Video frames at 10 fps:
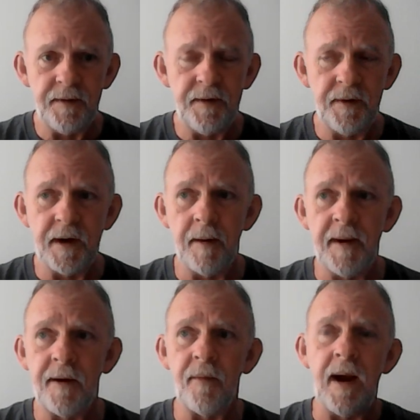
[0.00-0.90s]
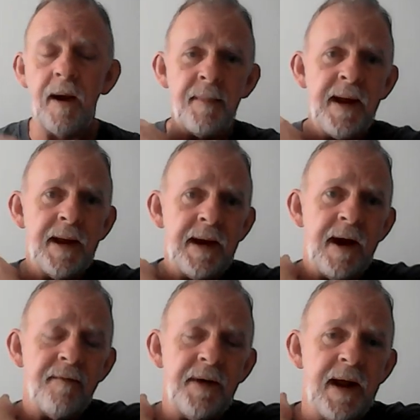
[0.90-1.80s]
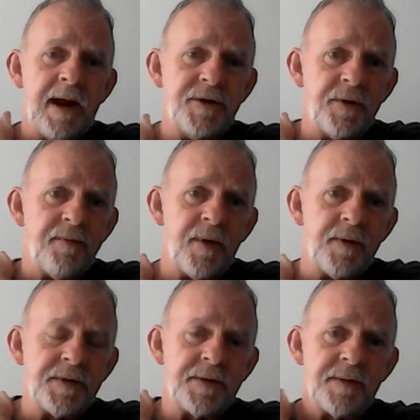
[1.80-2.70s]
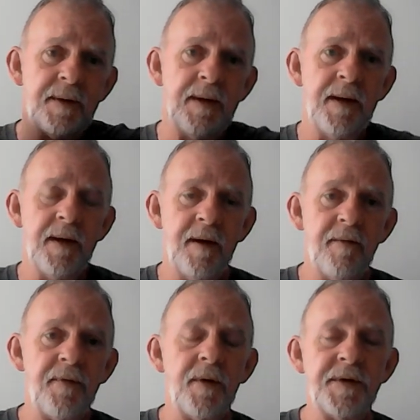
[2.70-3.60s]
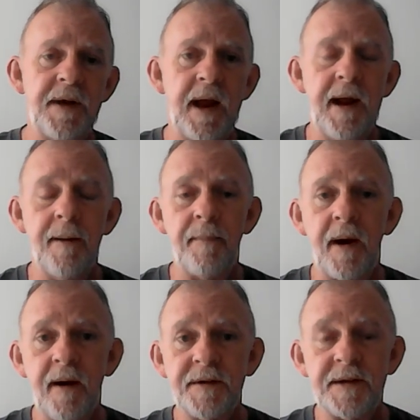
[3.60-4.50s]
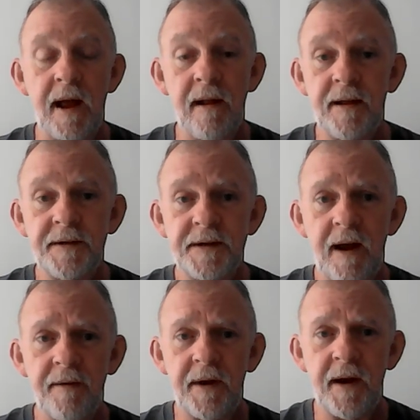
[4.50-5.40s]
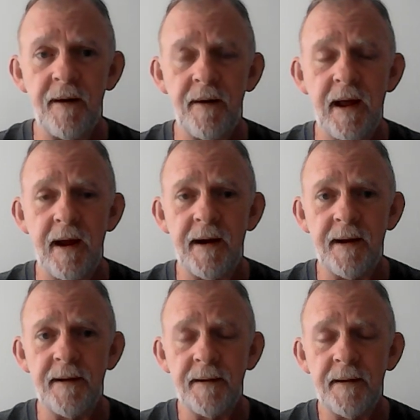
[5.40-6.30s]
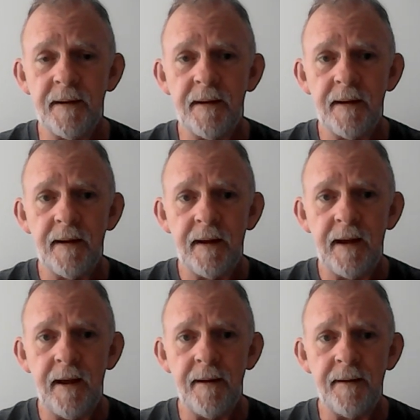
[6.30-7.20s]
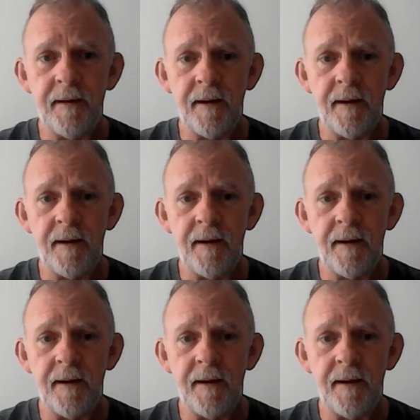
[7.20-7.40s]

you come in around me and every day is your first day at Parris Island, South Carolina, in